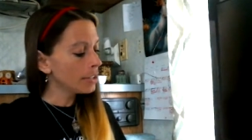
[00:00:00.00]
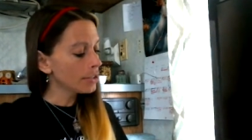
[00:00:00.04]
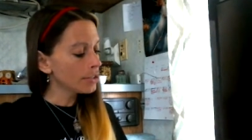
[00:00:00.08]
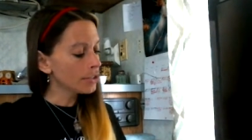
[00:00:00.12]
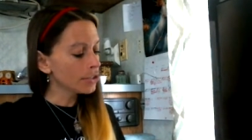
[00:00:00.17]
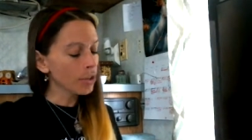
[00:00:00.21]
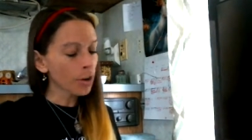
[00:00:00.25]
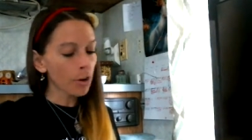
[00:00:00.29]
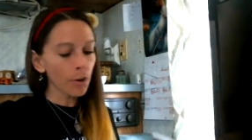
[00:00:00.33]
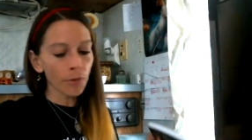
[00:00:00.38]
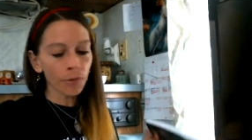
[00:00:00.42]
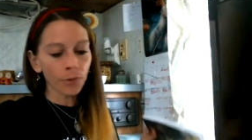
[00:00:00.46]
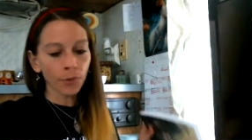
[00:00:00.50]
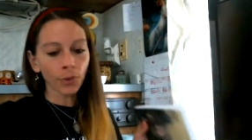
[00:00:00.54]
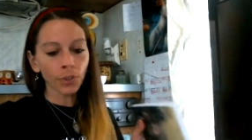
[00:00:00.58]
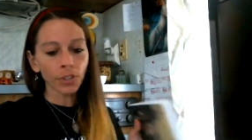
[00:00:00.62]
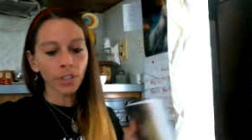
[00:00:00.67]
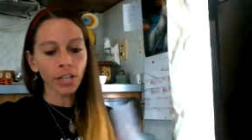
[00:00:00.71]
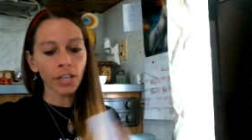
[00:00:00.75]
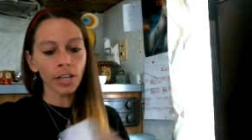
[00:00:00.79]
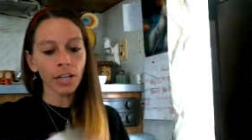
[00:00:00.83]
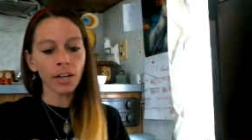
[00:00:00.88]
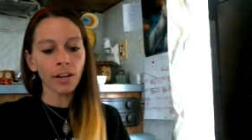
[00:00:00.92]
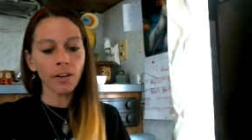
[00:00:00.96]
So for
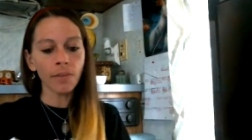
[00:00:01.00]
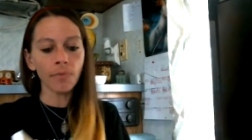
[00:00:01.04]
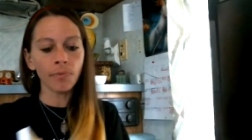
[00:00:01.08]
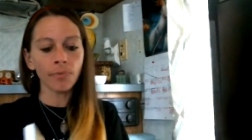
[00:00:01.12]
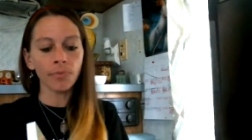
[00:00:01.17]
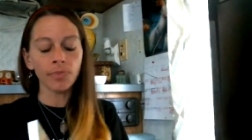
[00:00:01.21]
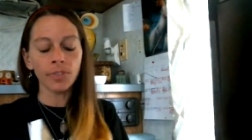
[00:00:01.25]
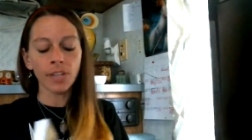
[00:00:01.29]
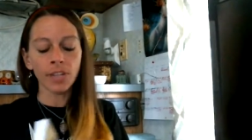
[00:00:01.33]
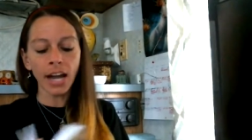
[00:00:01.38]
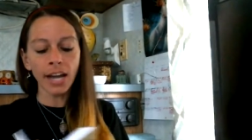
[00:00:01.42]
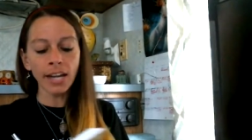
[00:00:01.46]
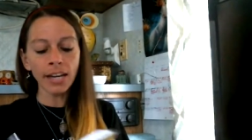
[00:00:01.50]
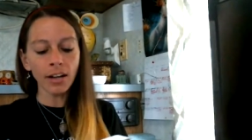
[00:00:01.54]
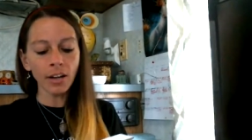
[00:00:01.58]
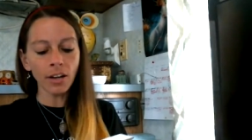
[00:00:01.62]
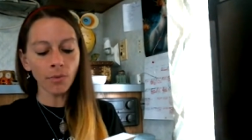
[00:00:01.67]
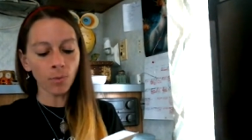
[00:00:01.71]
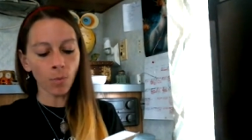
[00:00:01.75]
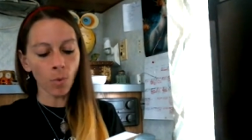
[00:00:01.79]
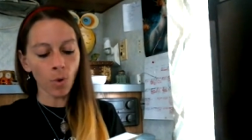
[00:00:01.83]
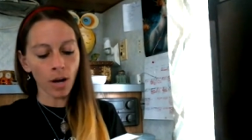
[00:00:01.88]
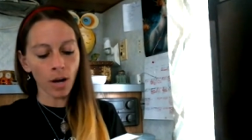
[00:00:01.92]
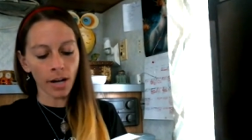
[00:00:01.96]
the Knight
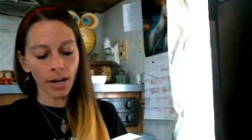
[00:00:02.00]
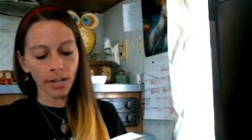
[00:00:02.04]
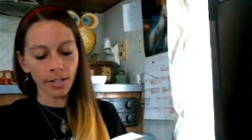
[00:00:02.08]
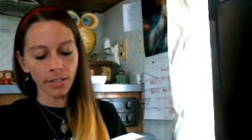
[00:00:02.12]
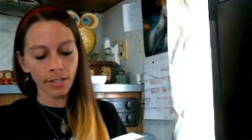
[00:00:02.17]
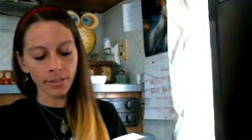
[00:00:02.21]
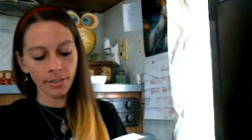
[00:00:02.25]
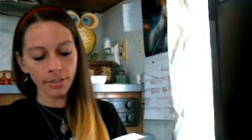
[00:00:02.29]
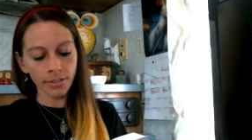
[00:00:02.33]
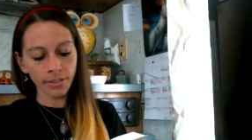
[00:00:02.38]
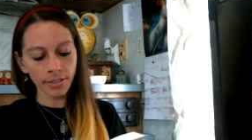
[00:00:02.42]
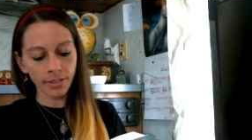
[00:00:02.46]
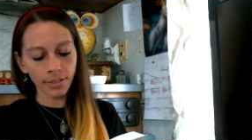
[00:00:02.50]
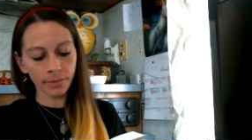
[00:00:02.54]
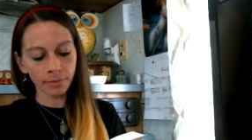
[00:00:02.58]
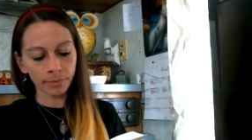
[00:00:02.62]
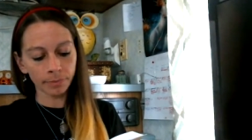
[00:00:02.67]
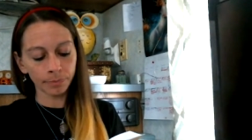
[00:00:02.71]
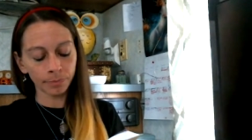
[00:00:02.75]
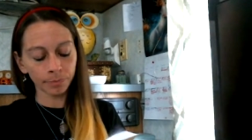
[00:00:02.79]
of Wands,